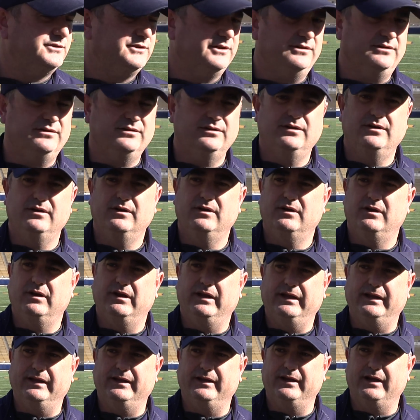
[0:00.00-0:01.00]

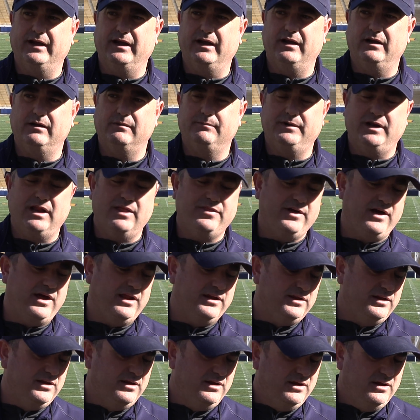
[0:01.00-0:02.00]
But I thought,
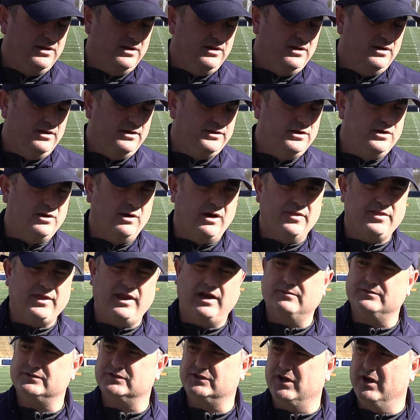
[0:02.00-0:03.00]
you know, I thought
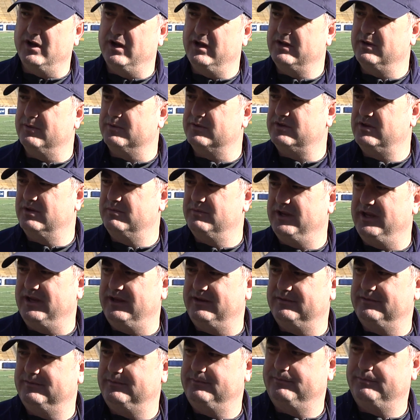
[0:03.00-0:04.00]
it was good. There were too many
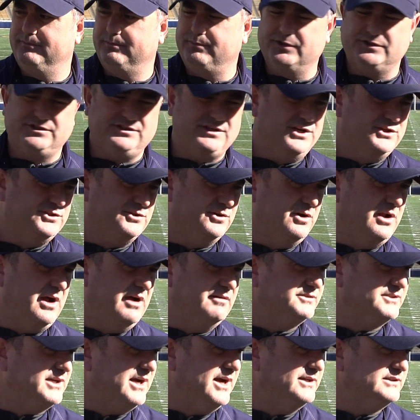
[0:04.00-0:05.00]
procedure and
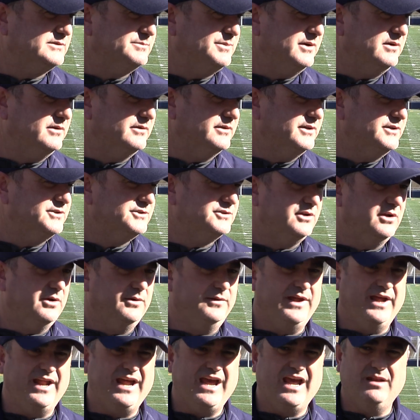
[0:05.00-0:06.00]
offsides penalties, you know,
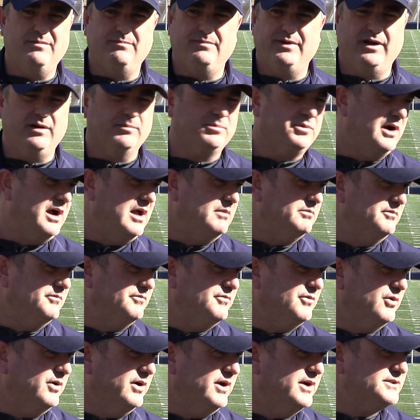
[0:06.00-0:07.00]
and that hadn't been a problem
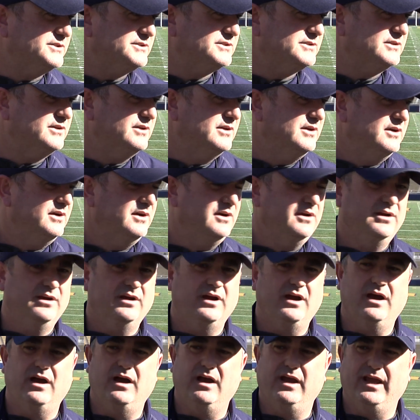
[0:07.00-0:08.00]
for us
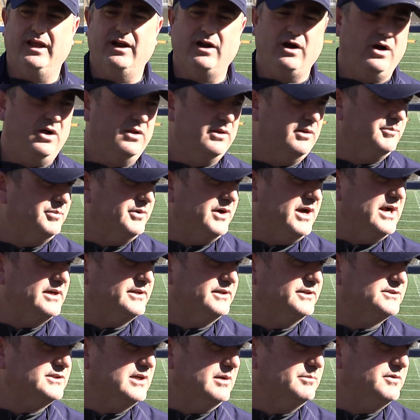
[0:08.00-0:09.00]
at all in
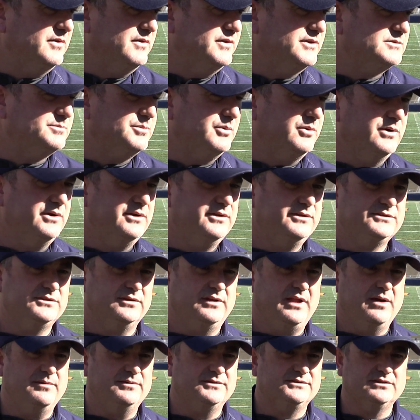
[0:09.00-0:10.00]
practice up to this point. So
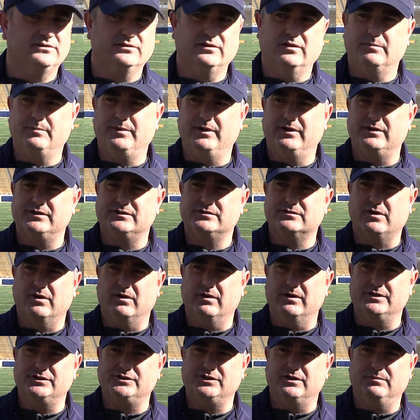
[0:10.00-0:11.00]
that was a little bit
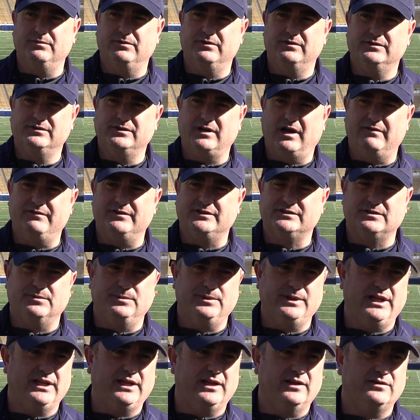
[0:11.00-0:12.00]
discouraging. Obviously, we
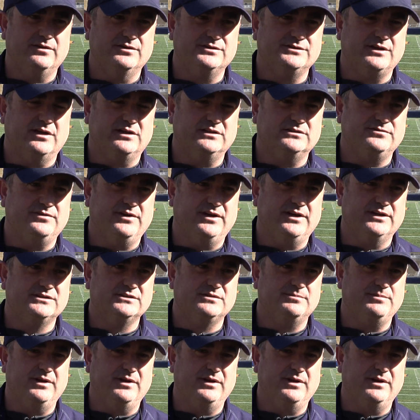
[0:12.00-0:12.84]
got to get those things fixed.